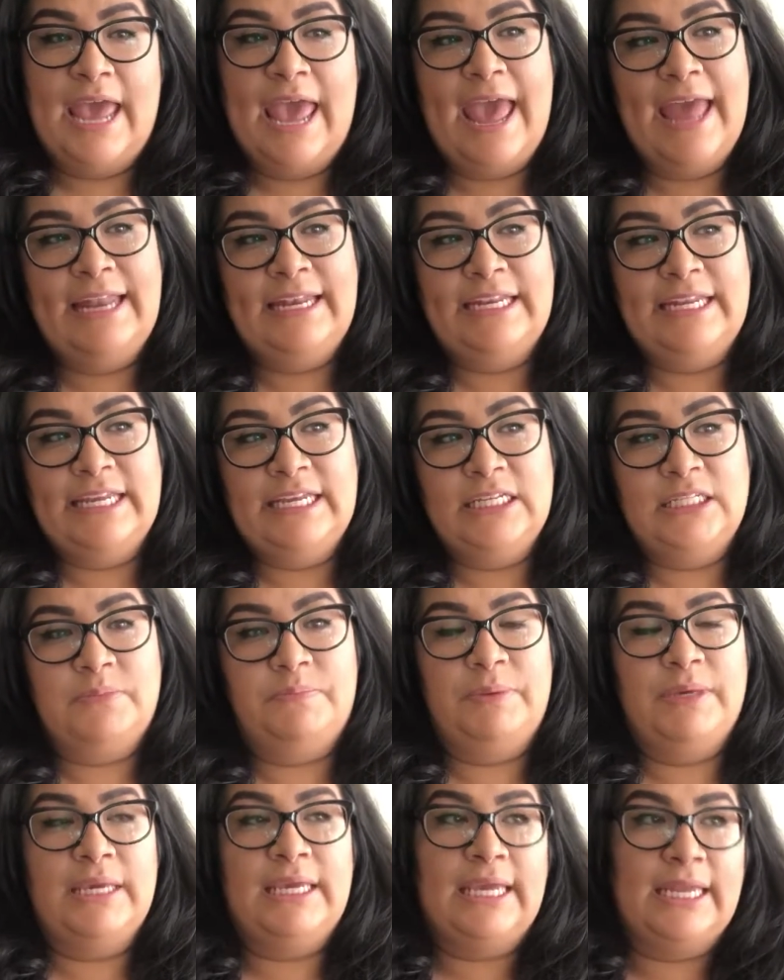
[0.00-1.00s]
endings,
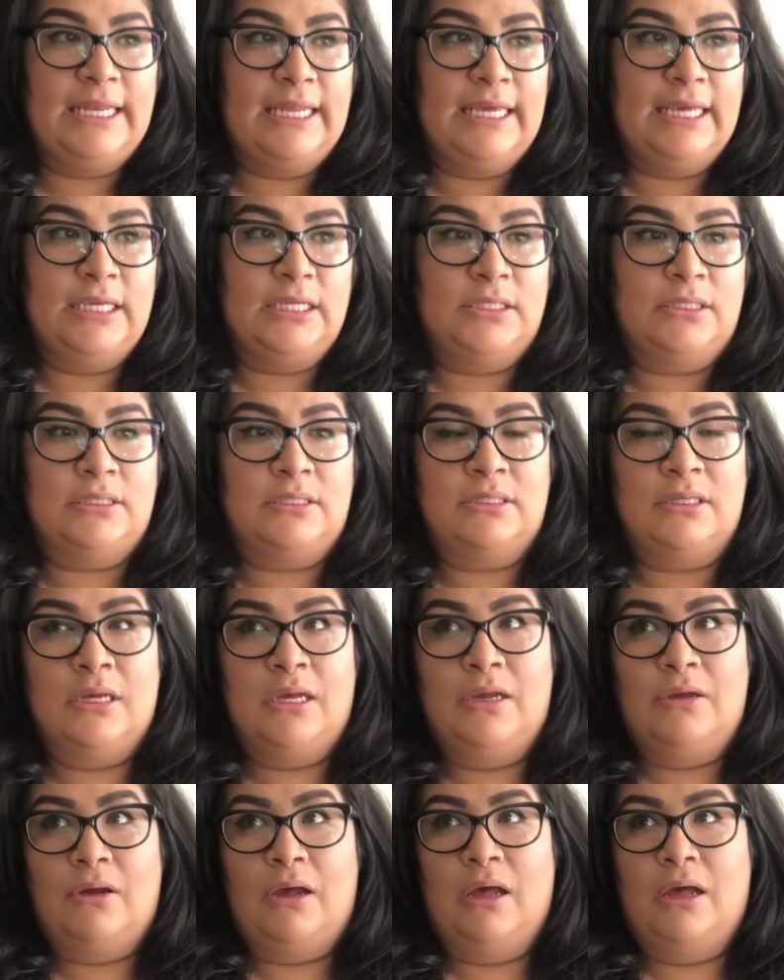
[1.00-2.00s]
beginnings,
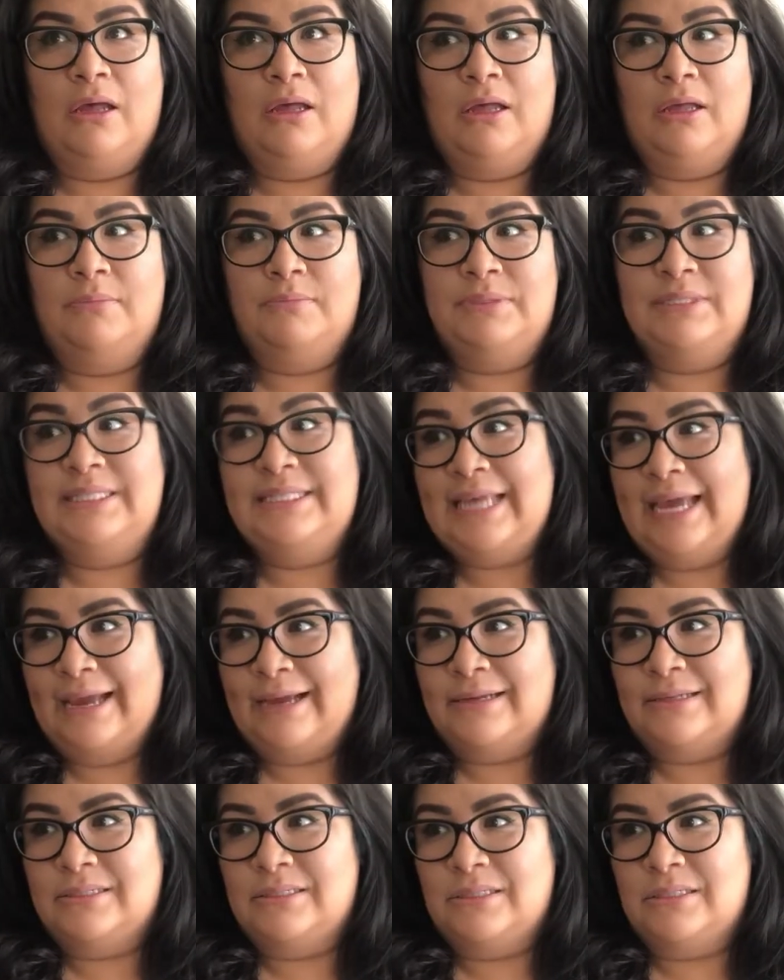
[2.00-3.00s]
um,
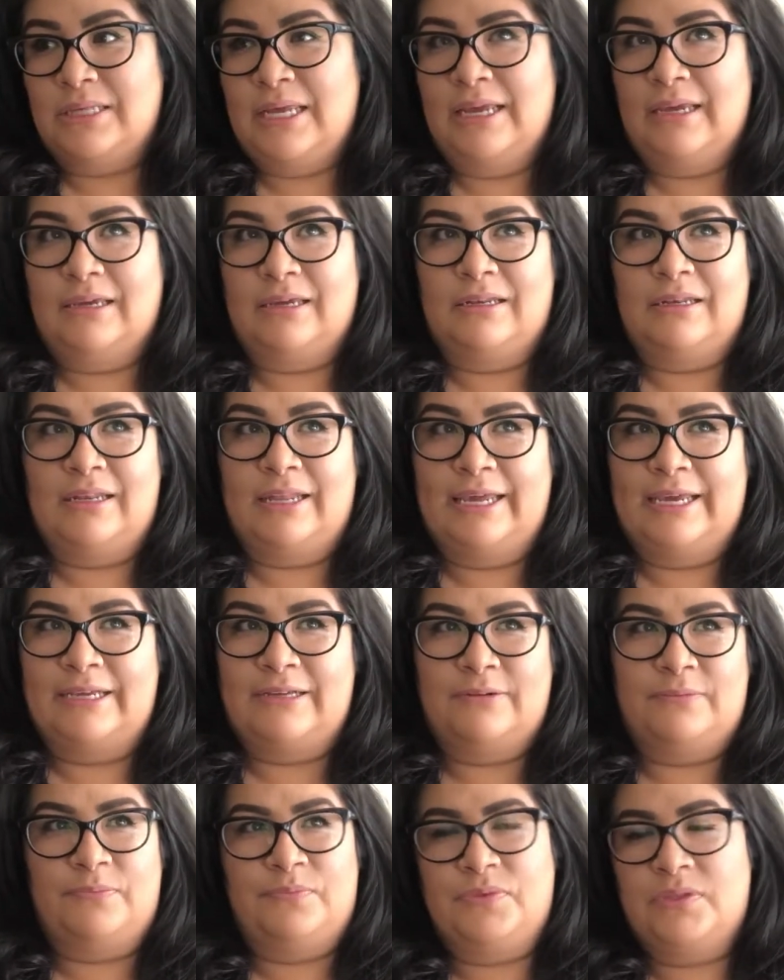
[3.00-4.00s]
sex, and
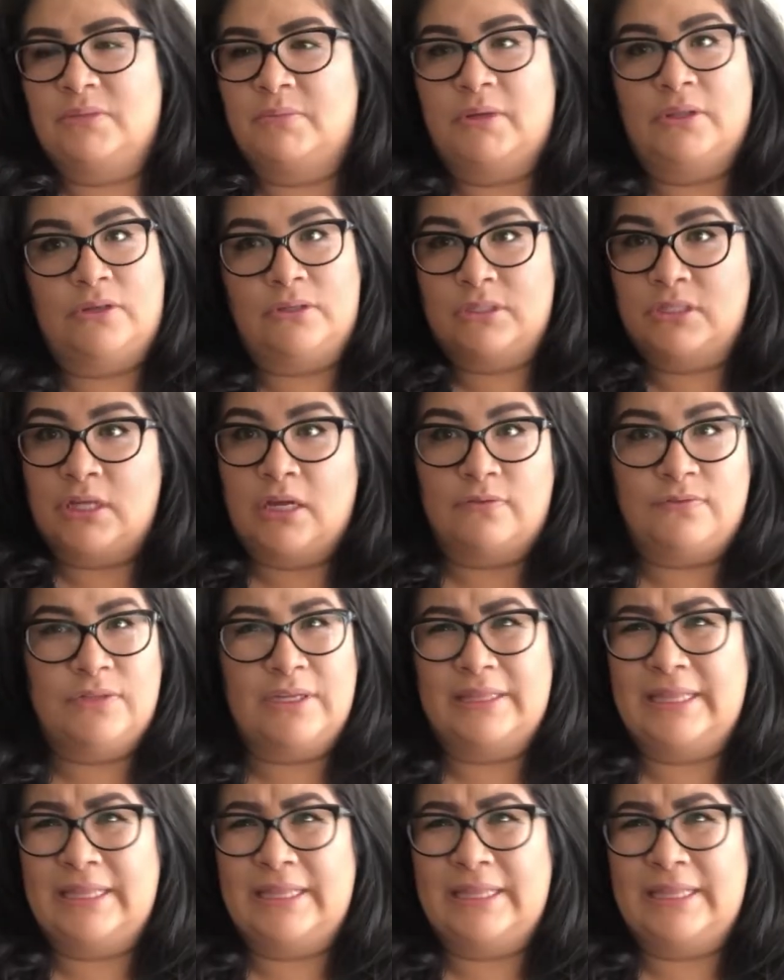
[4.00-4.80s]
like some other stuff.